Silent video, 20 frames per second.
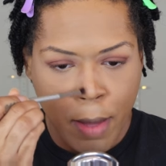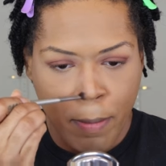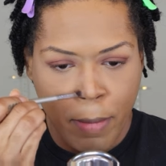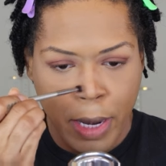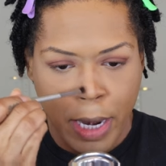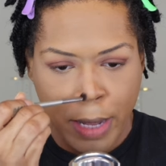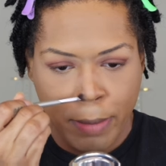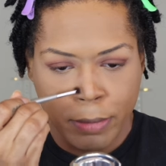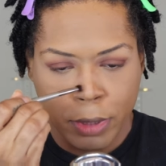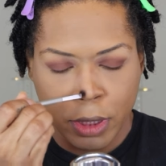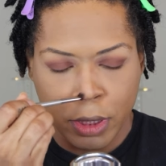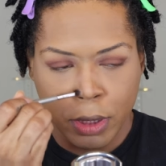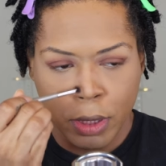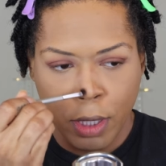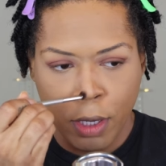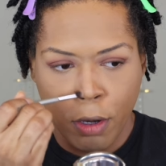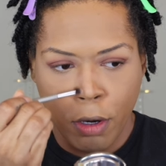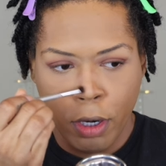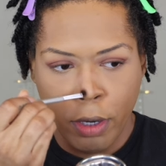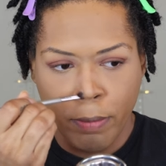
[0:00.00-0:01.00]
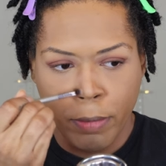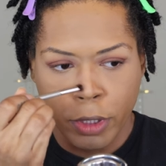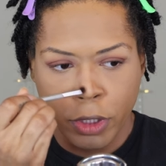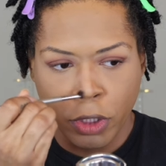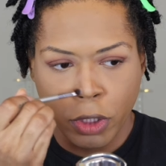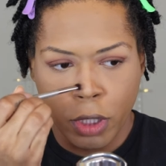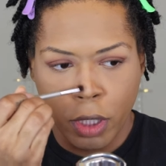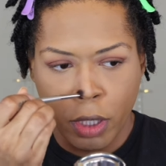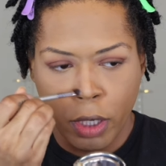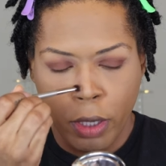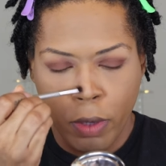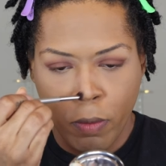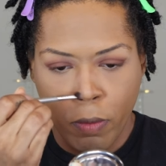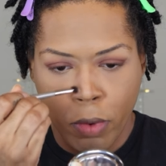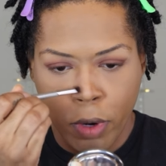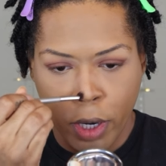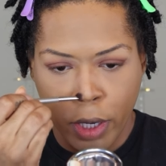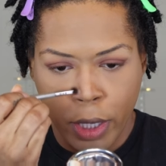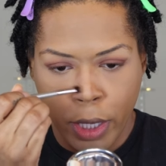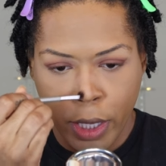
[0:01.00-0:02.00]
but I'm slowly but surely
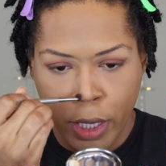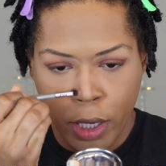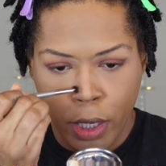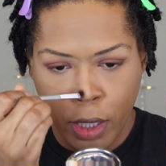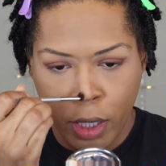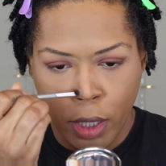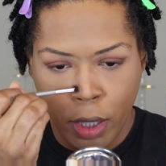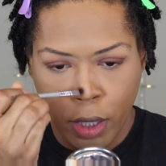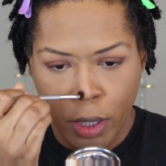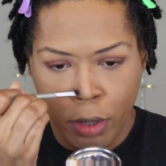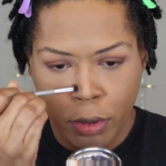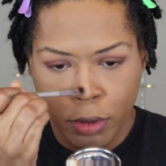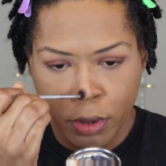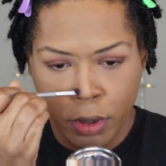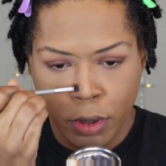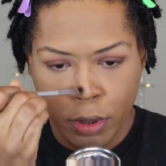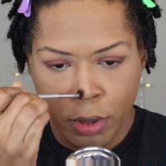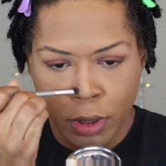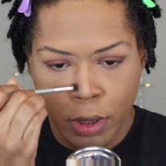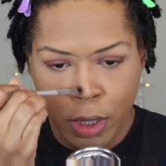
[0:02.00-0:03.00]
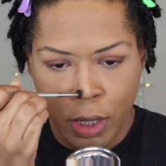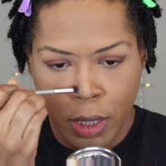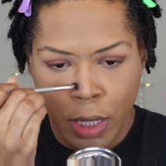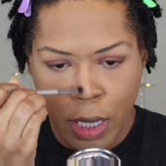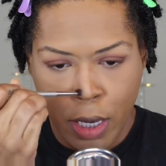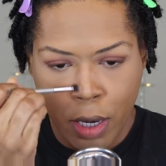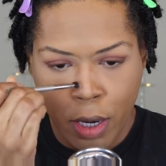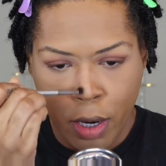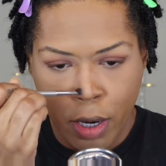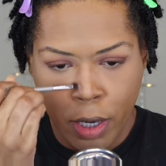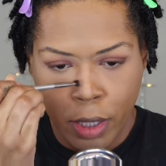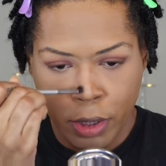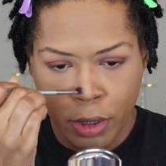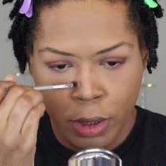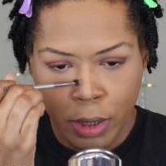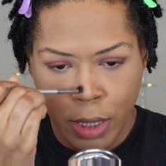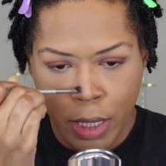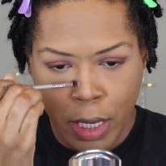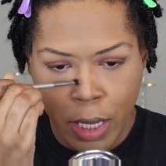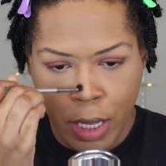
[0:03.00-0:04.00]
working closer to that
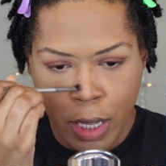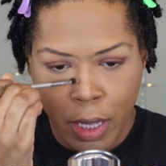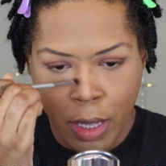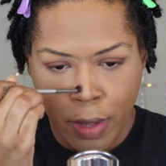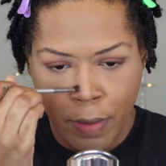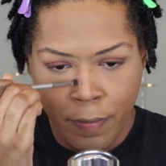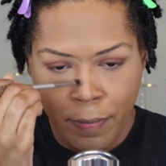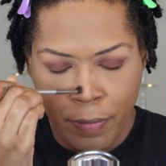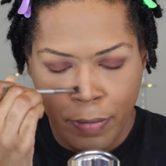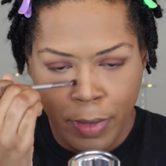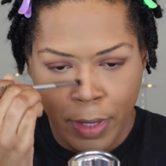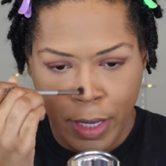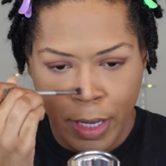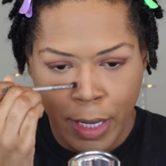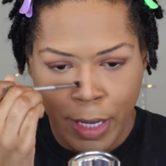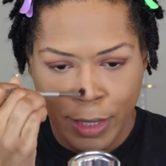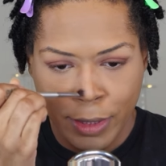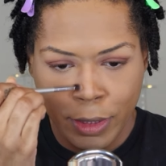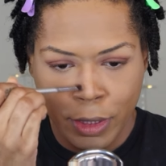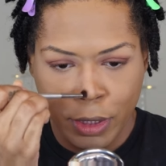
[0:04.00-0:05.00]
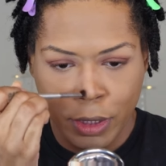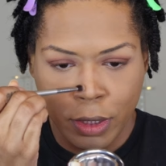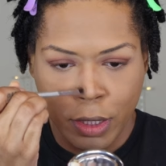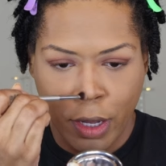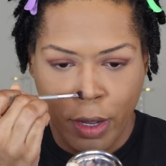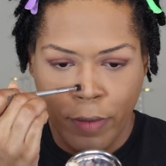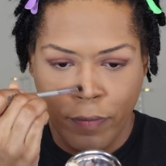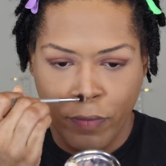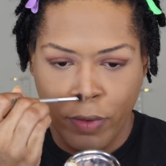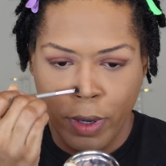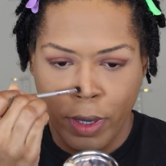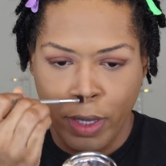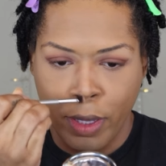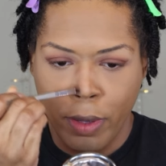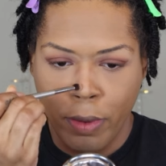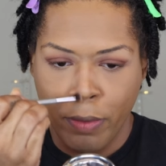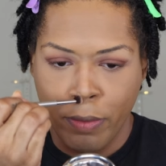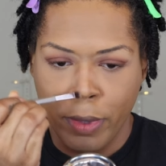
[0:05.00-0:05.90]
harsh line to soften it.